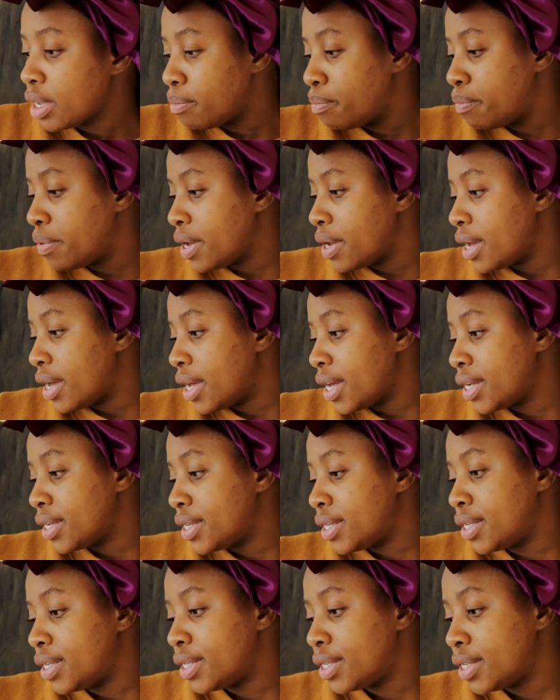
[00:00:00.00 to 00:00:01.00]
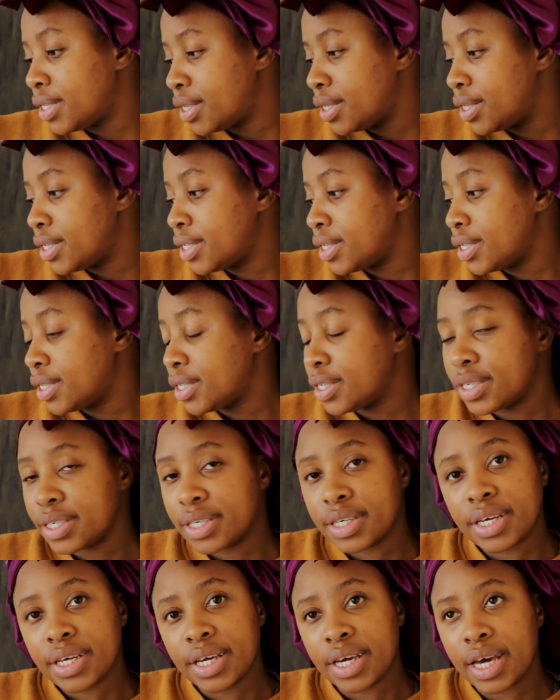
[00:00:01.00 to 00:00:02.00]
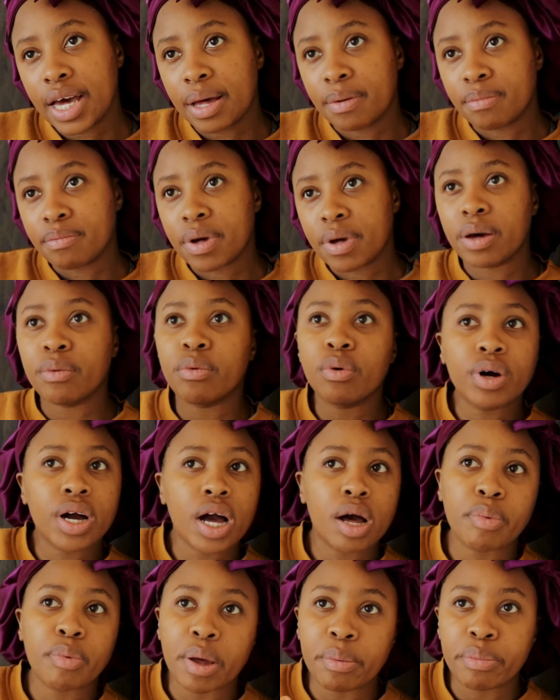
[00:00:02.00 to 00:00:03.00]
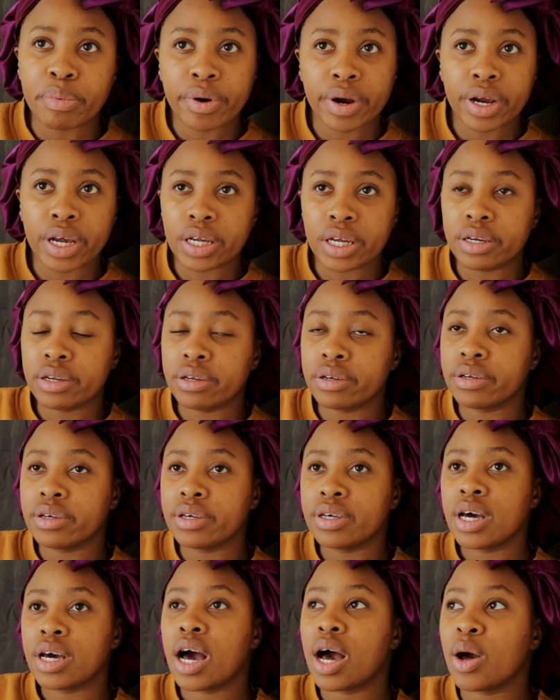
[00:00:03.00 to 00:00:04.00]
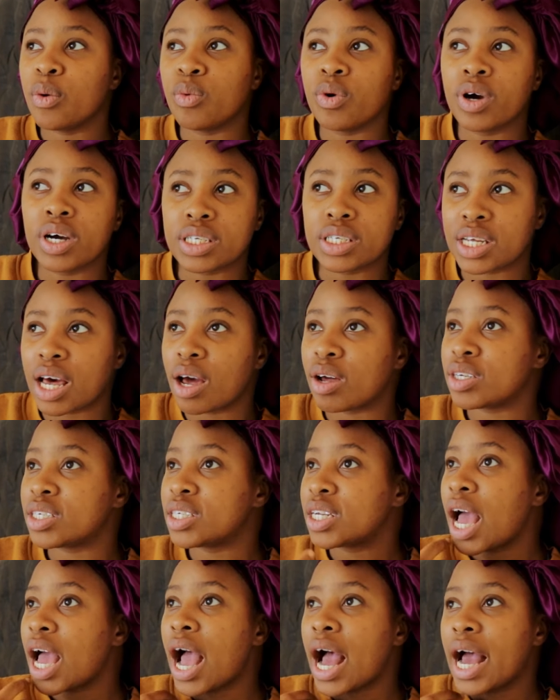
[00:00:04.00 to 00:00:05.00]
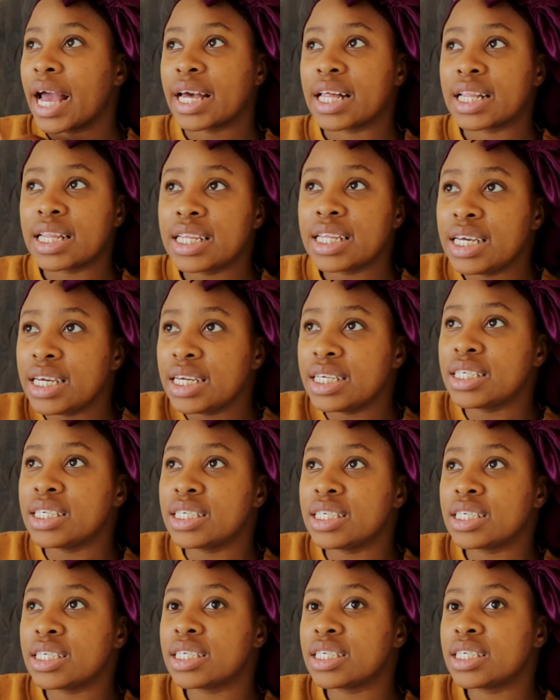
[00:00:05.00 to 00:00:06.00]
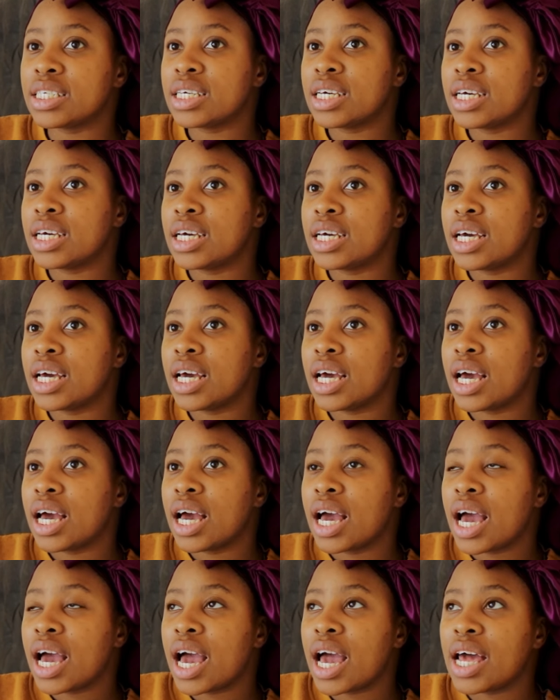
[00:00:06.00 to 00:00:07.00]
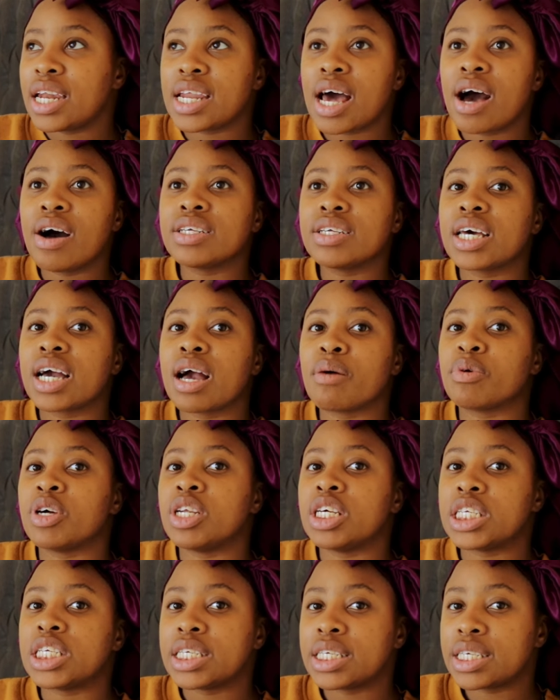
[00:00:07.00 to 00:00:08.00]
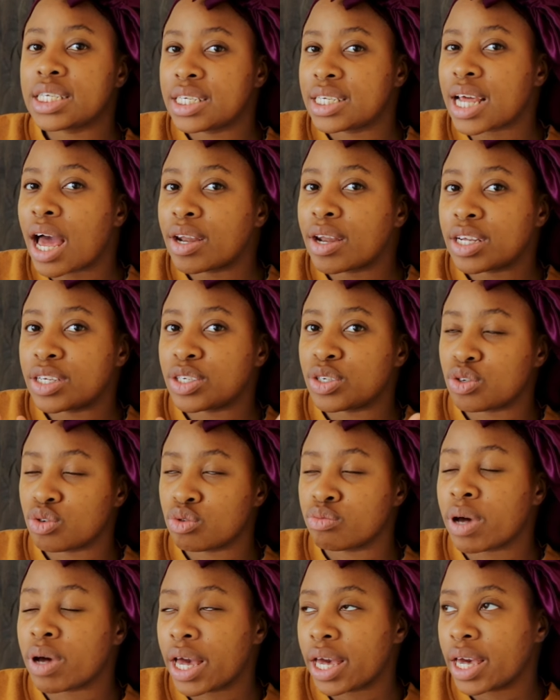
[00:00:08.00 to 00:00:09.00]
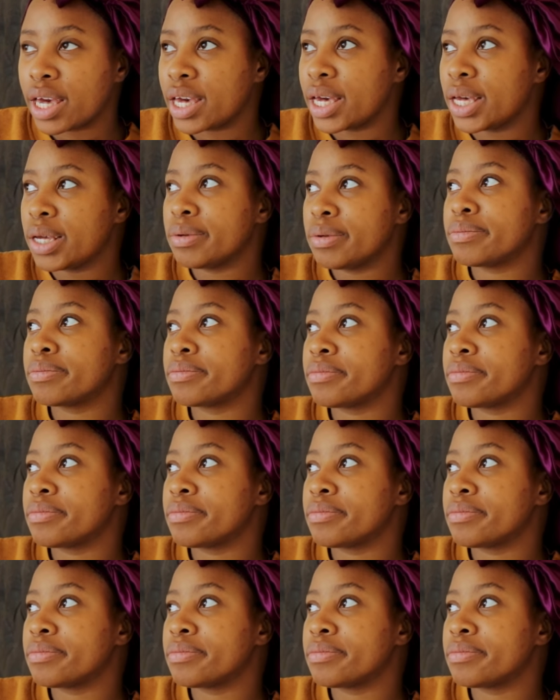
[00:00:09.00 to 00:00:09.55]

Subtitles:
But yeah, I woke up, I prayed, I worked out, I cleaned. And now it's like I'm going to sit down and do my hair.